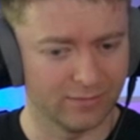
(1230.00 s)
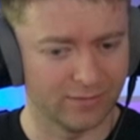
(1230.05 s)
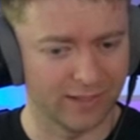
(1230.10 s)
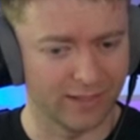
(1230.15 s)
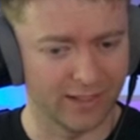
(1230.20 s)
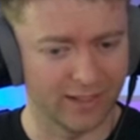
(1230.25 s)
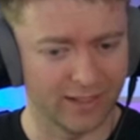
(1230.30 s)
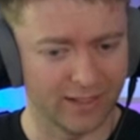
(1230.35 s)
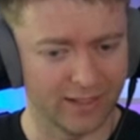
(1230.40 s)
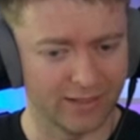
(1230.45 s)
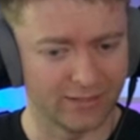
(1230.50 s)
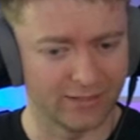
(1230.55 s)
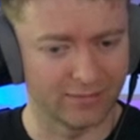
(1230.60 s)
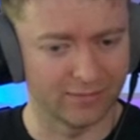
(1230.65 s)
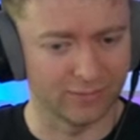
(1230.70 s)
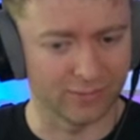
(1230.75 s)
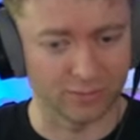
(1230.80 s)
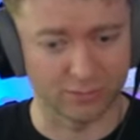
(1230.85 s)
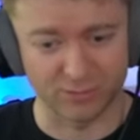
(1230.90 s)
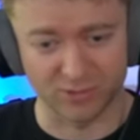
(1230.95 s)
then
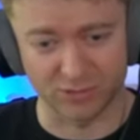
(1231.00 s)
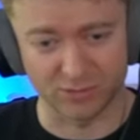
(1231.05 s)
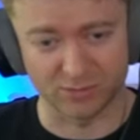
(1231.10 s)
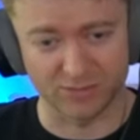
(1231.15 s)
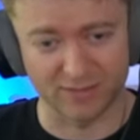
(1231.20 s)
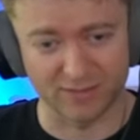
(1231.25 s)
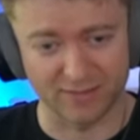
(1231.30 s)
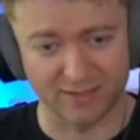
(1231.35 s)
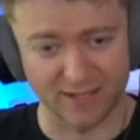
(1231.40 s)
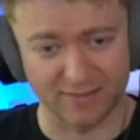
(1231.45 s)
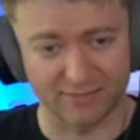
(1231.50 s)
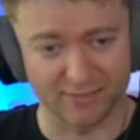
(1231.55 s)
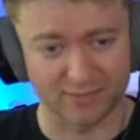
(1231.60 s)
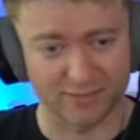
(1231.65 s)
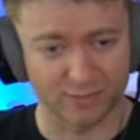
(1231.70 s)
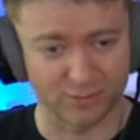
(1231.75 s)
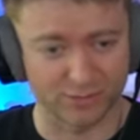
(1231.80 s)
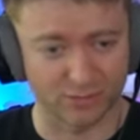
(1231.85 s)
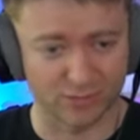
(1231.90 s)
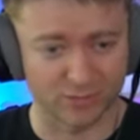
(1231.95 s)
there's bishop d7.
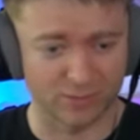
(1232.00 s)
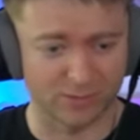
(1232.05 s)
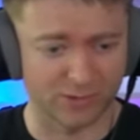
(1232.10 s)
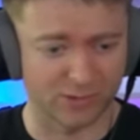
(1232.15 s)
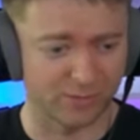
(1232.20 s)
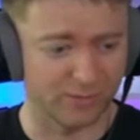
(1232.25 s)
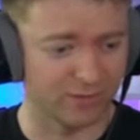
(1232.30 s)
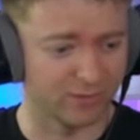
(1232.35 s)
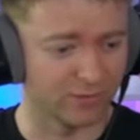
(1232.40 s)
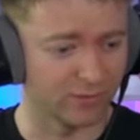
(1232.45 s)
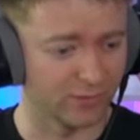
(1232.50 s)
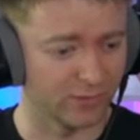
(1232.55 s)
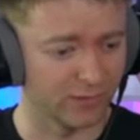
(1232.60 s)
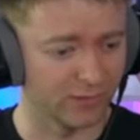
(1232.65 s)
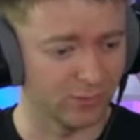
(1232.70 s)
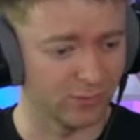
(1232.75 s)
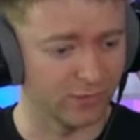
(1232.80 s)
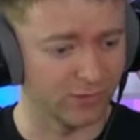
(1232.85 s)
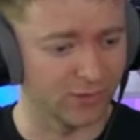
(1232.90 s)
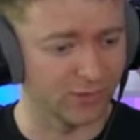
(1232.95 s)
So he goes bishop
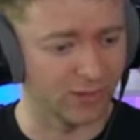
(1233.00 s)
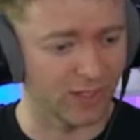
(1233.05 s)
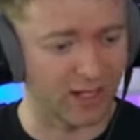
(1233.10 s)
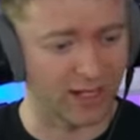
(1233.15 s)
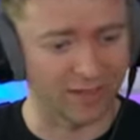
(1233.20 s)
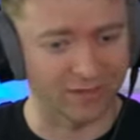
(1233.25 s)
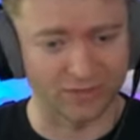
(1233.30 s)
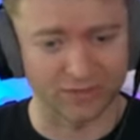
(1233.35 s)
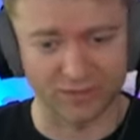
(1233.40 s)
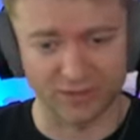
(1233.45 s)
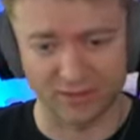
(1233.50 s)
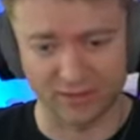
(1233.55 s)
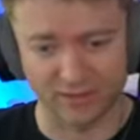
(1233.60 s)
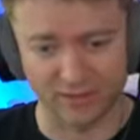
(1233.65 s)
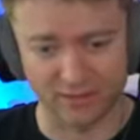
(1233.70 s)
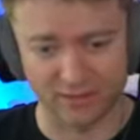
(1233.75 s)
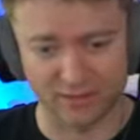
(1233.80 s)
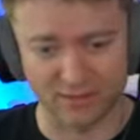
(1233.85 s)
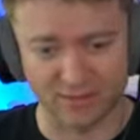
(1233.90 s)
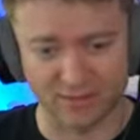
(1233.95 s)
b3, which I
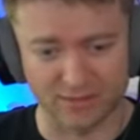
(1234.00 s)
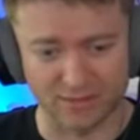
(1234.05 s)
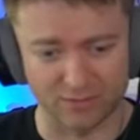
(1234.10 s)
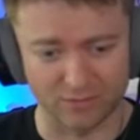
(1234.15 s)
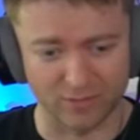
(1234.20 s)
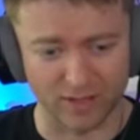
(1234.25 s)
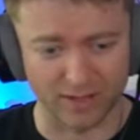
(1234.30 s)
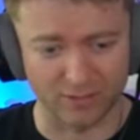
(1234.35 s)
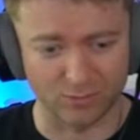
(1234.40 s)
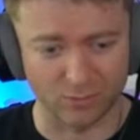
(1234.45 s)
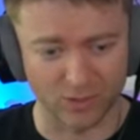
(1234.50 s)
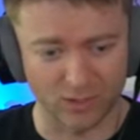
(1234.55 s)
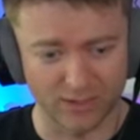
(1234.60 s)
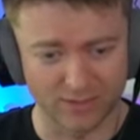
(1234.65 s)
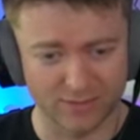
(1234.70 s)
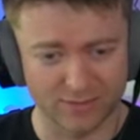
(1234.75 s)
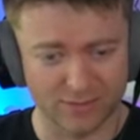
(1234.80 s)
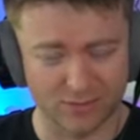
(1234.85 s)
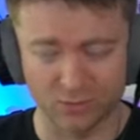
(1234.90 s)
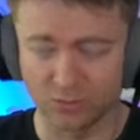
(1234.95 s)
think is the right
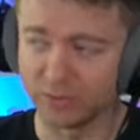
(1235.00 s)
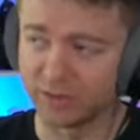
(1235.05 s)
one. So